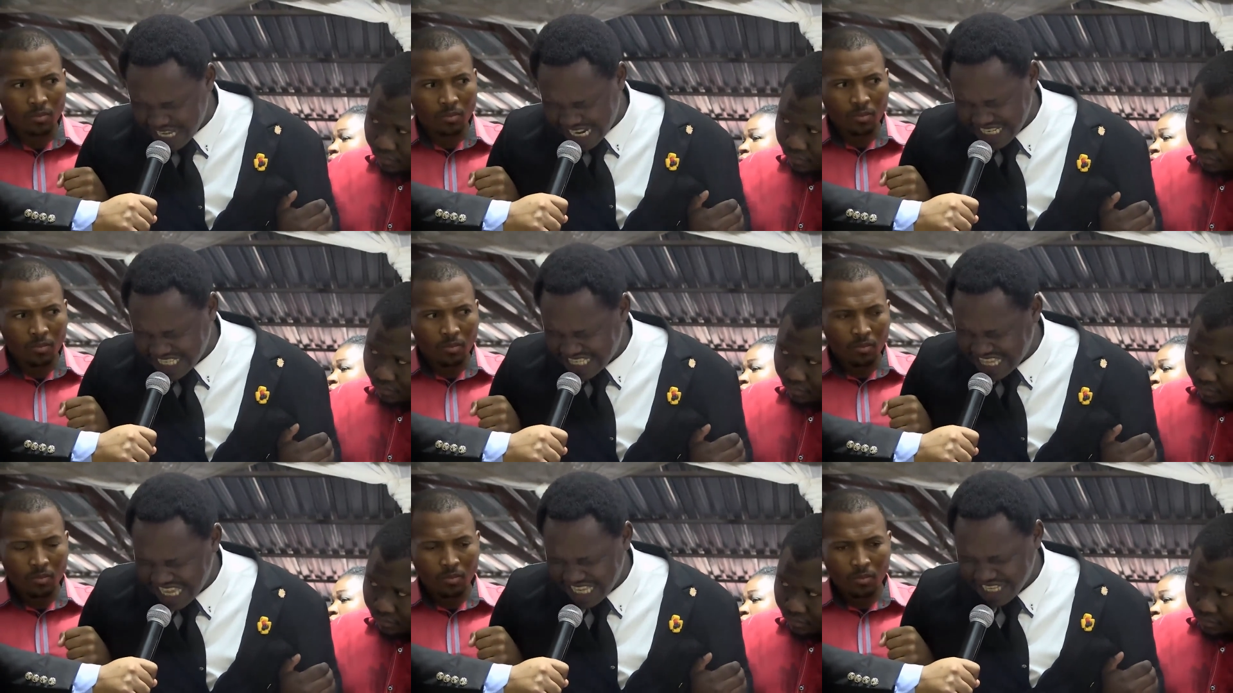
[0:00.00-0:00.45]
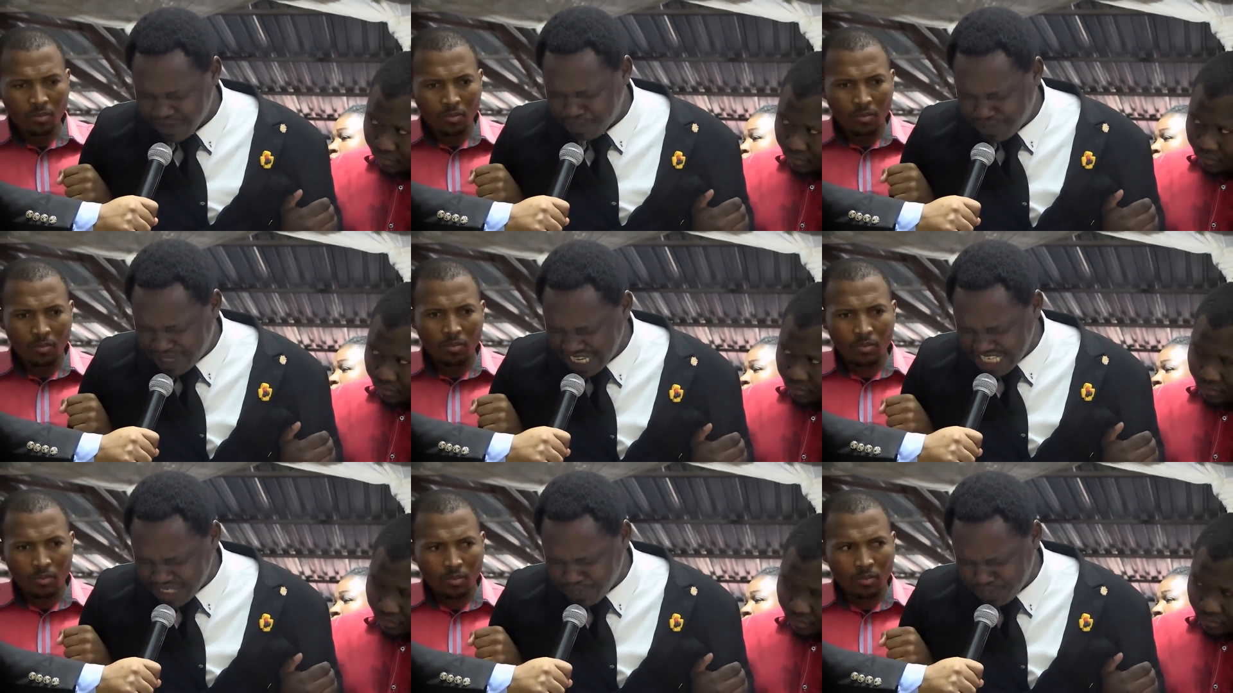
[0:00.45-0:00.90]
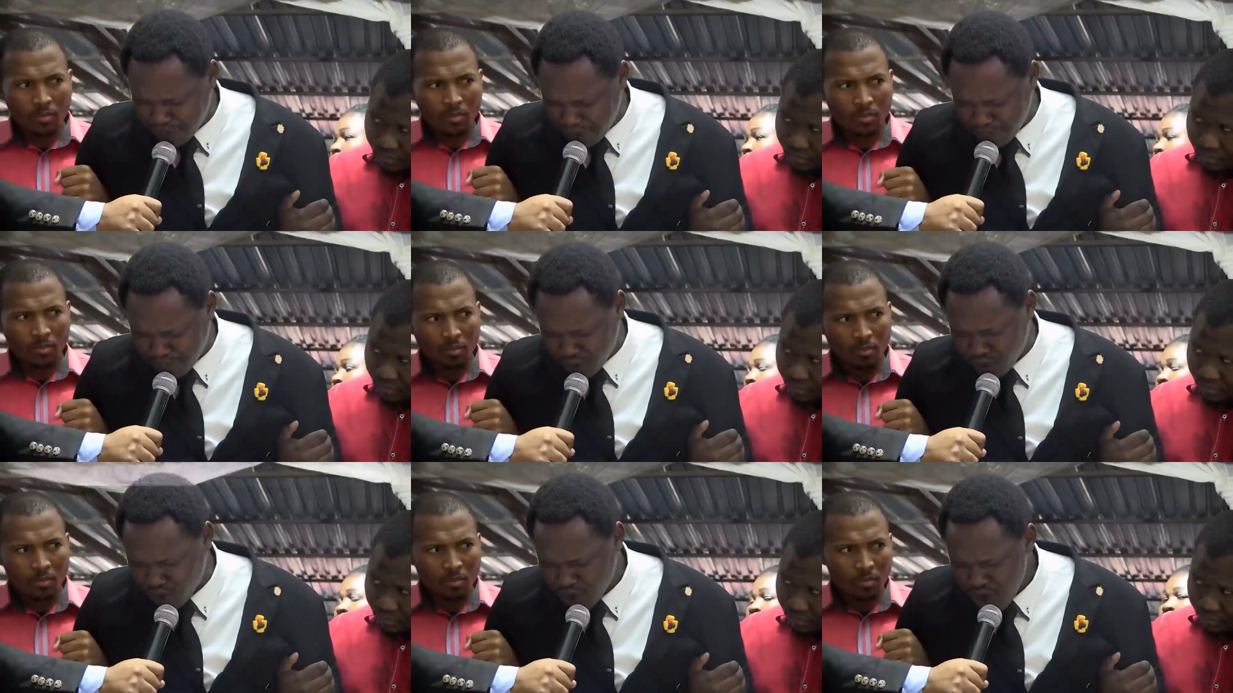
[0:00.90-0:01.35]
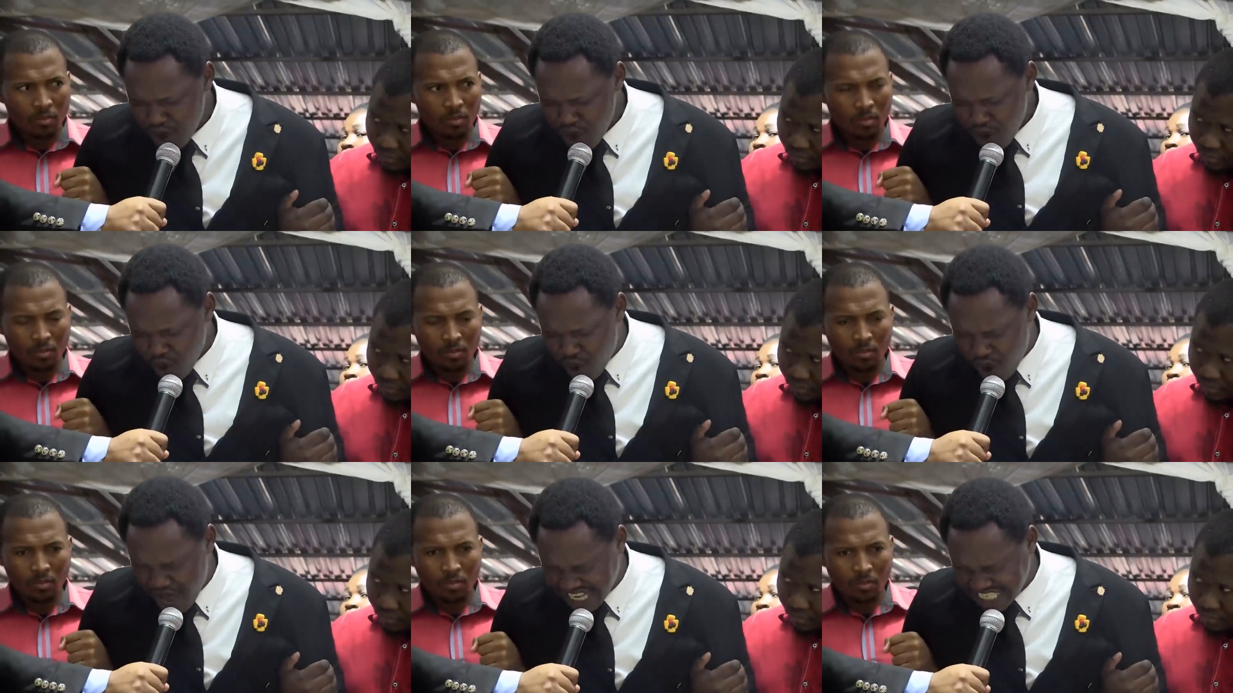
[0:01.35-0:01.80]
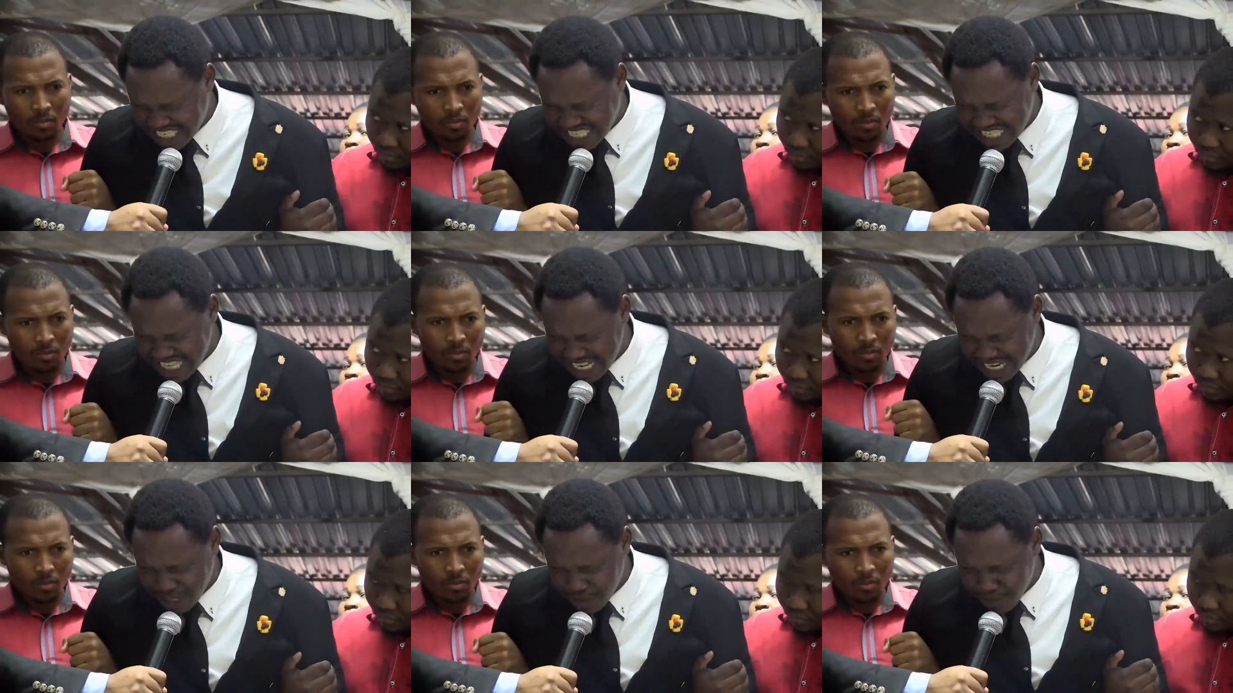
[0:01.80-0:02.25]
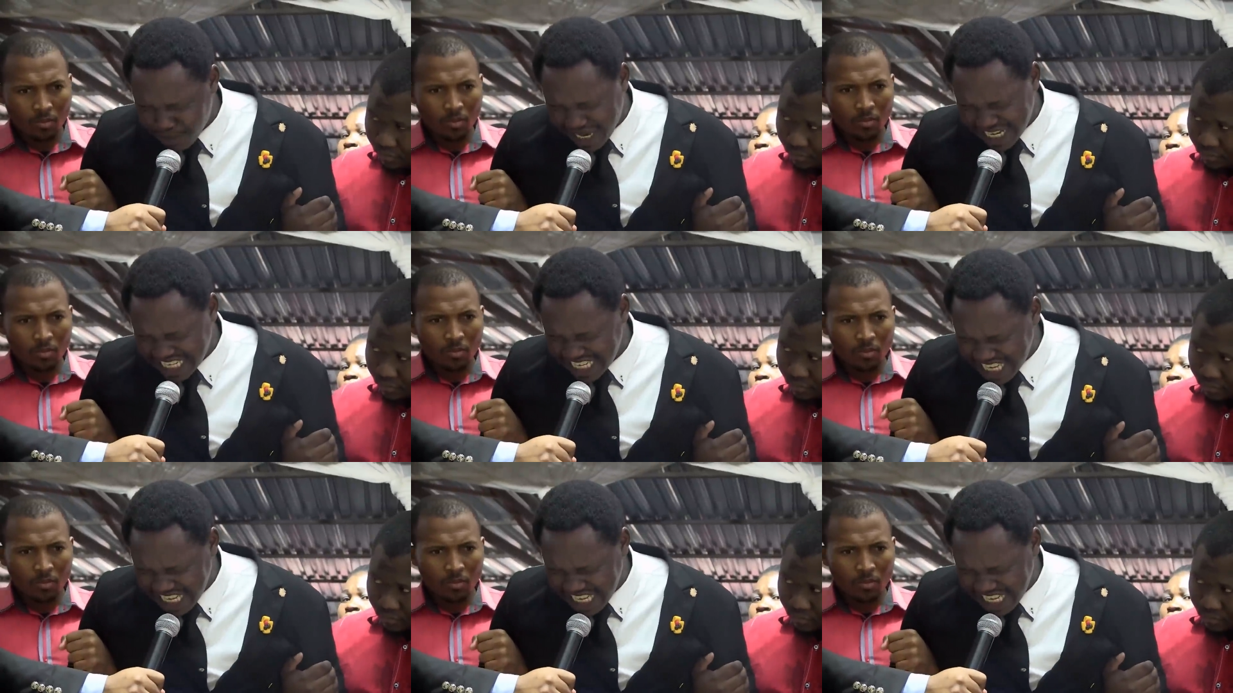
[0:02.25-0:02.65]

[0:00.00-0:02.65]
Speaker 1: that the, these people who are stealing, but